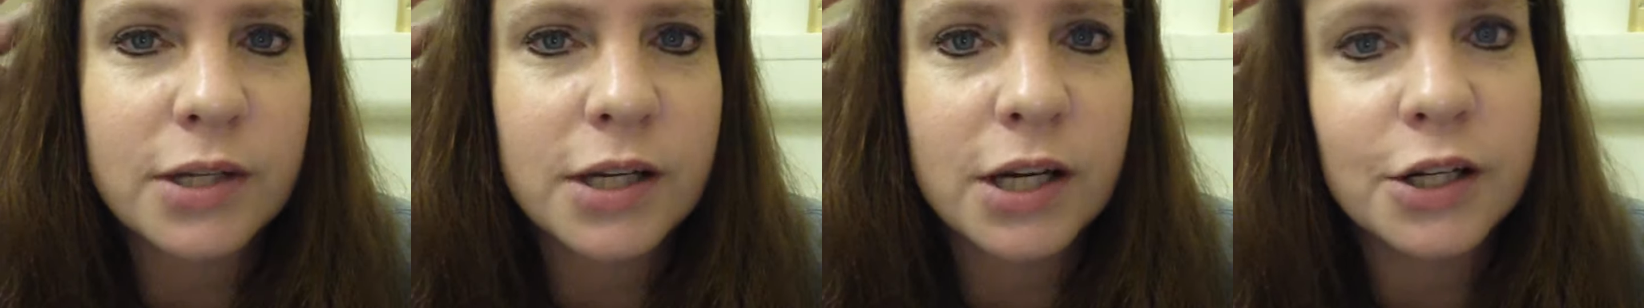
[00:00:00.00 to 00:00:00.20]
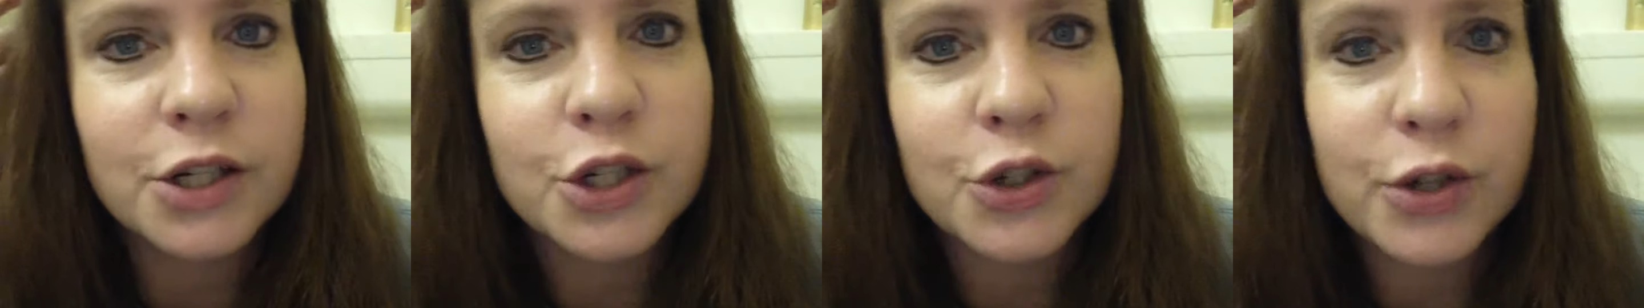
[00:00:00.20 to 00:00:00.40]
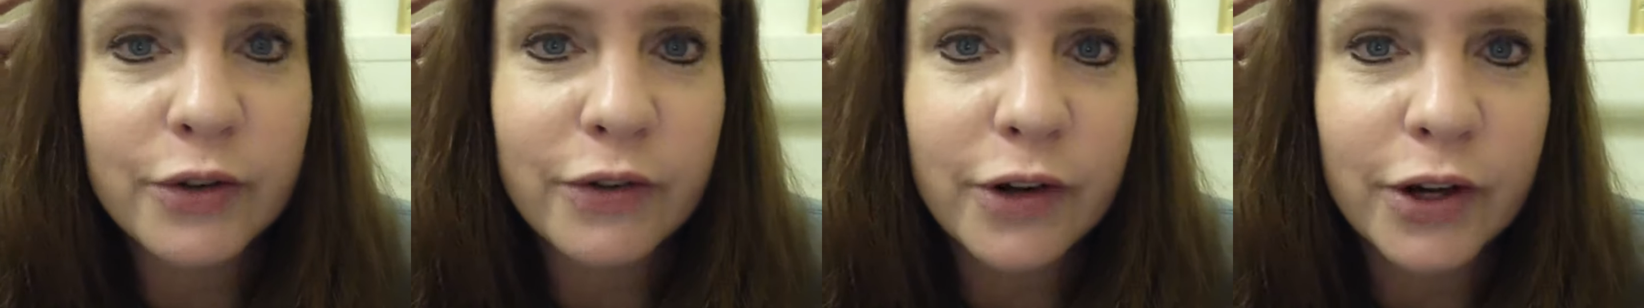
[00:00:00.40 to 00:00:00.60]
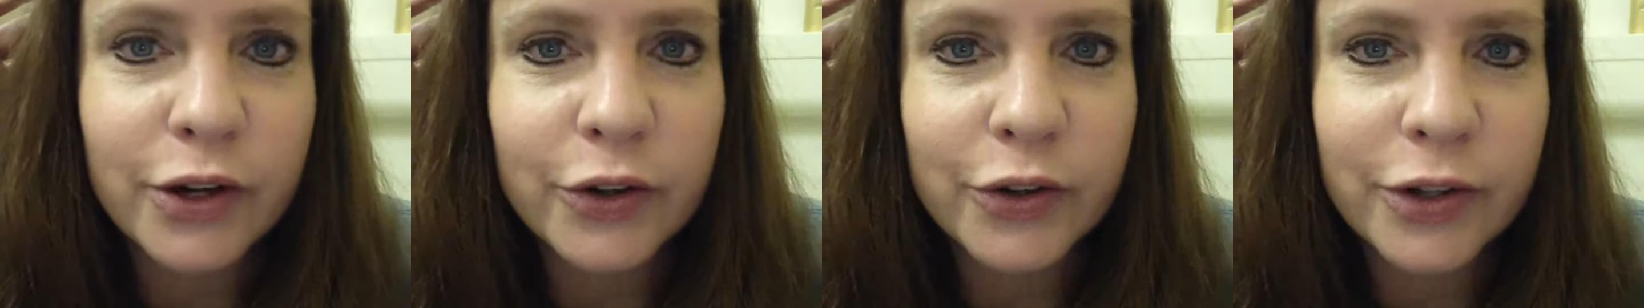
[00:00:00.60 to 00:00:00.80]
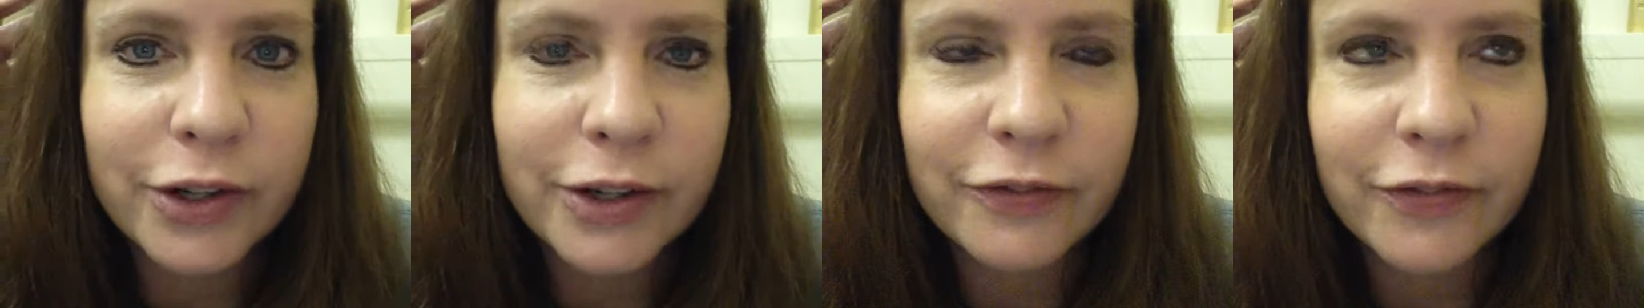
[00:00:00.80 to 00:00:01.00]
country
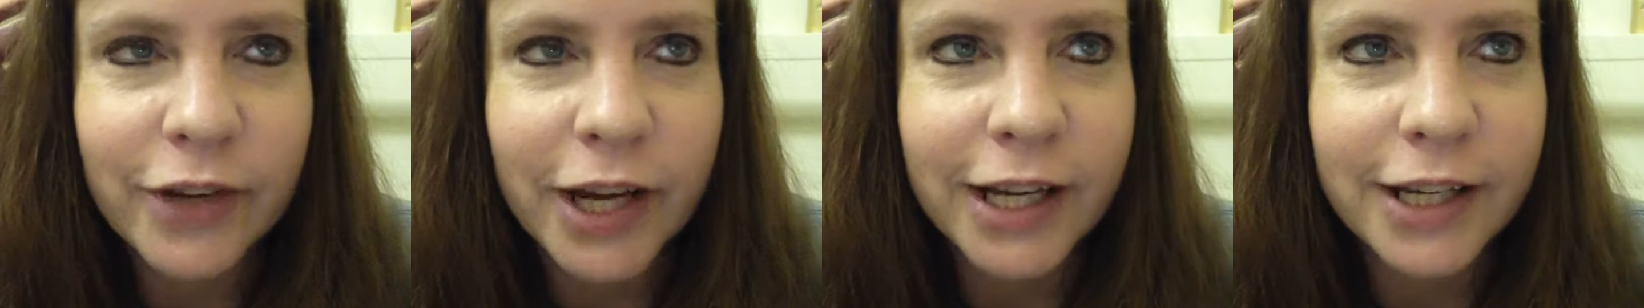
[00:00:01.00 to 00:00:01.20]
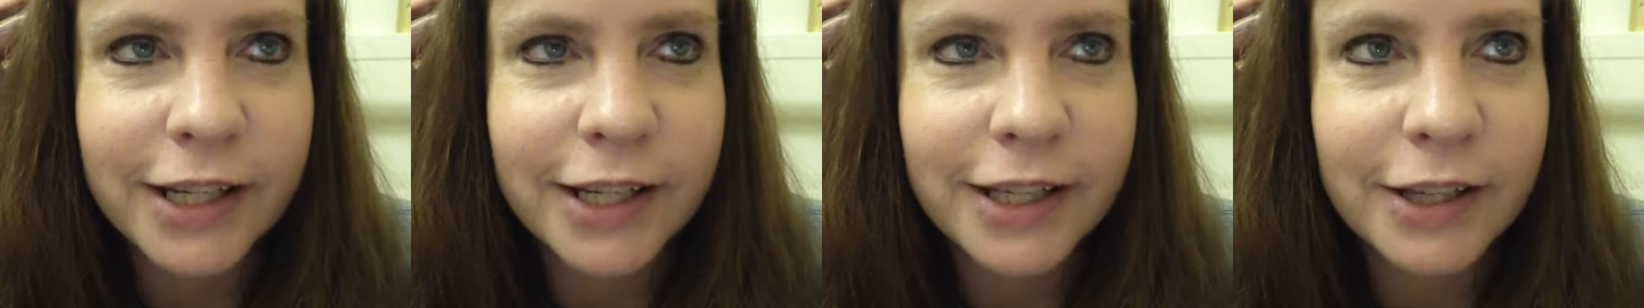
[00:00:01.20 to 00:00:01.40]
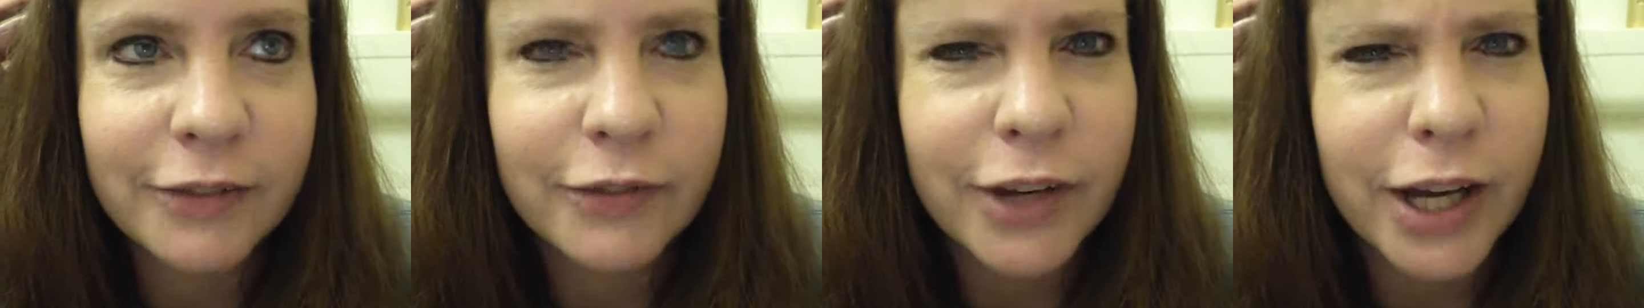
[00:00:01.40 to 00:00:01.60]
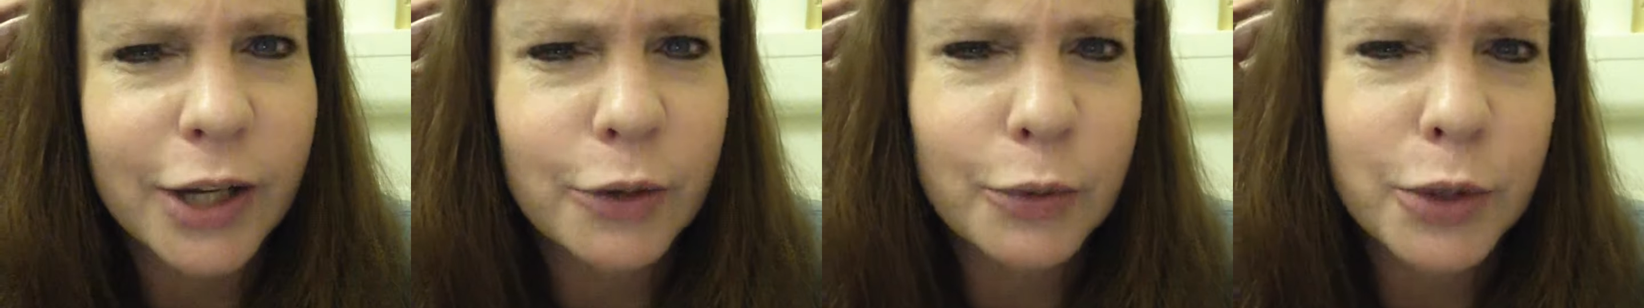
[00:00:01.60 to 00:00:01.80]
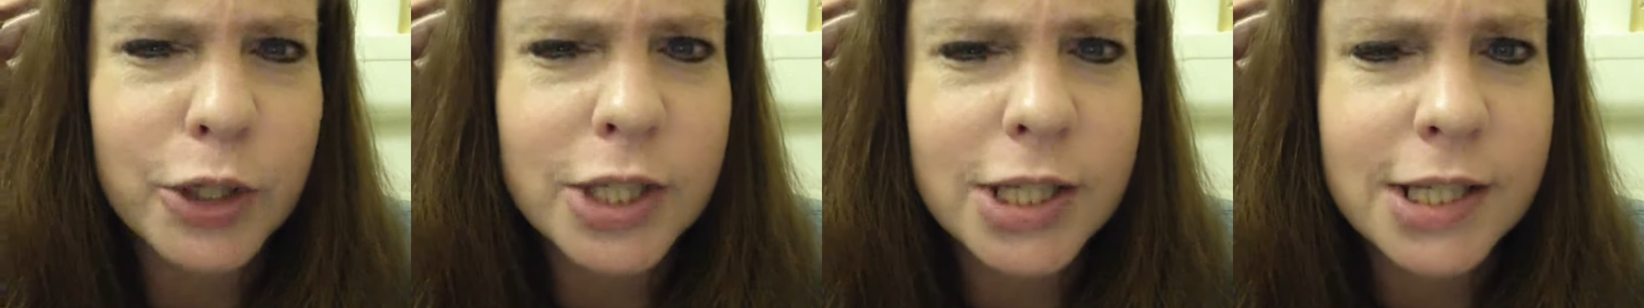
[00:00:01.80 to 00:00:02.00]
road back
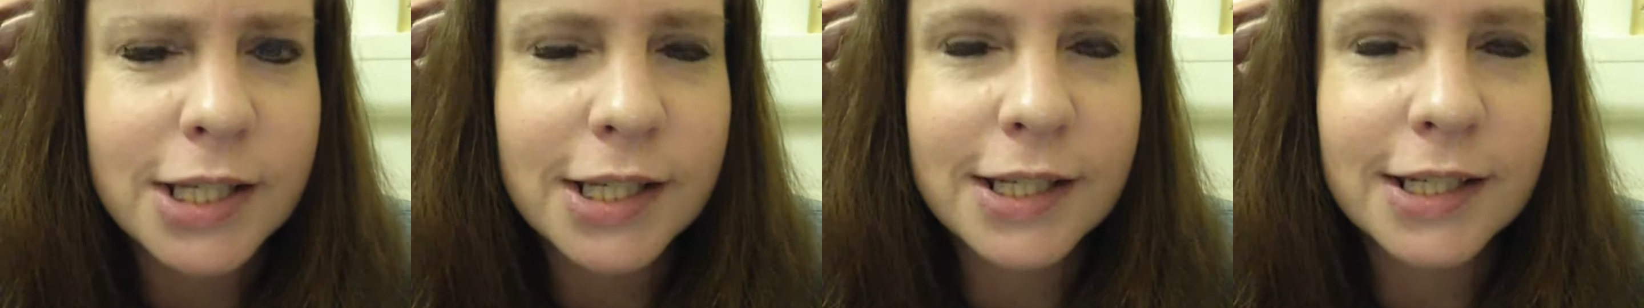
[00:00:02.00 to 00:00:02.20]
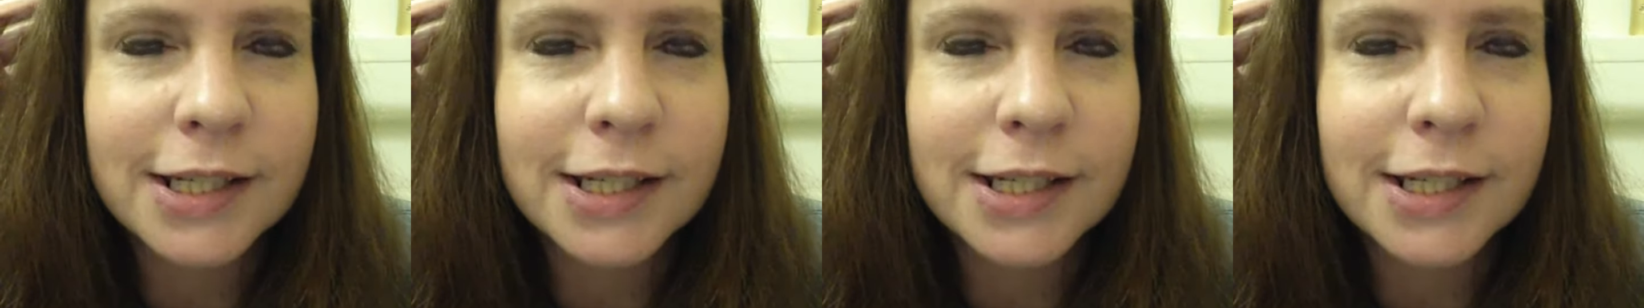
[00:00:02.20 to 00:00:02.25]
backwoods,